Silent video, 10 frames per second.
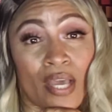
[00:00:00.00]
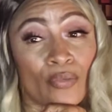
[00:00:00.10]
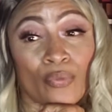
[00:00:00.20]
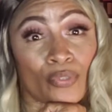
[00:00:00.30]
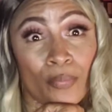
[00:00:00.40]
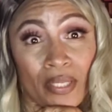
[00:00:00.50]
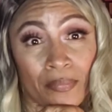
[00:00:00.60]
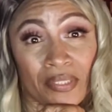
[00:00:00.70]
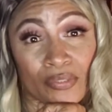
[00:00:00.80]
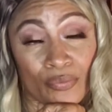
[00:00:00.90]
I don't want nobody
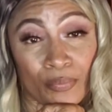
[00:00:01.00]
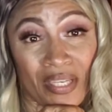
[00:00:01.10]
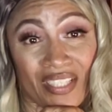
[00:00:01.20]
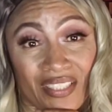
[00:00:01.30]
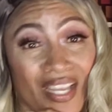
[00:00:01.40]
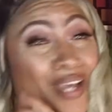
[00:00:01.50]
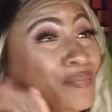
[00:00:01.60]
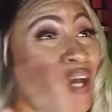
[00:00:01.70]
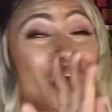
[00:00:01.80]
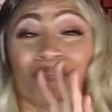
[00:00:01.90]
messing with
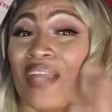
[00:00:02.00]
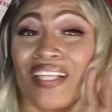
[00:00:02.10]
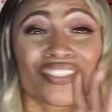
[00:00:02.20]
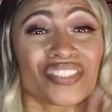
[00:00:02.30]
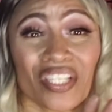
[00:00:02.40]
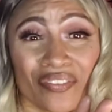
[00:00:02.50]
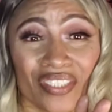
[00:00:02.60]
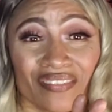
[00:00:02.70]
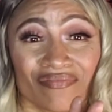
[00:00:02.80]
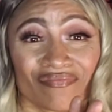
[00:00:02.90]
mine. I'm not sharing.